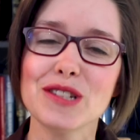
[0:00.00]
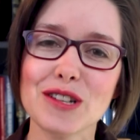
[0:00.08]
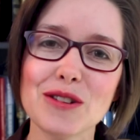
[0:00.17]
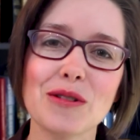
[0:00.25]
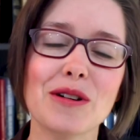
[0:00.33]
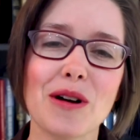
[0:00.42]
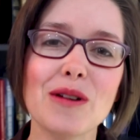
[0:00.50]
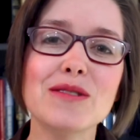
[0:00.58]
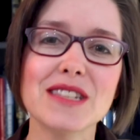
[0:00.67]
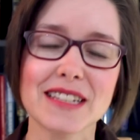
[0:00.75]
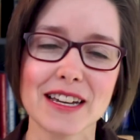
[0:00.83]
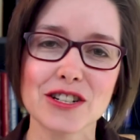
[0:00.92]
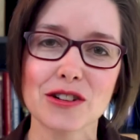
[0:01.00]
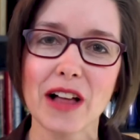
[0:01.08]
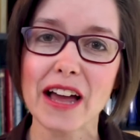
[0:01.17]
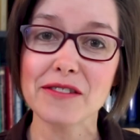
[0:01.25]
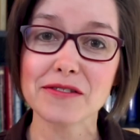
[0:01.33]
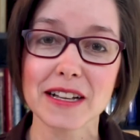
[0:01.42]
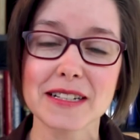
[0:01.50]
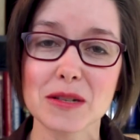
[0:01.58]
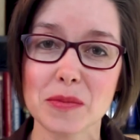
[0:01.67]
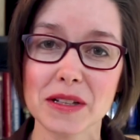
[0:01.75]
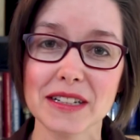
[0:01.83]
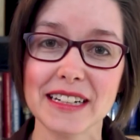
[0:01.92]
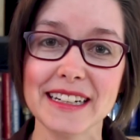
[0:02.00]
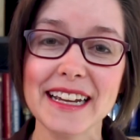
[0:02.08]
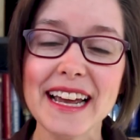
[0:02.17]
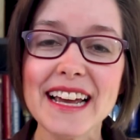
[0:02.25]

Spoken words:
your own schedule and flexibility.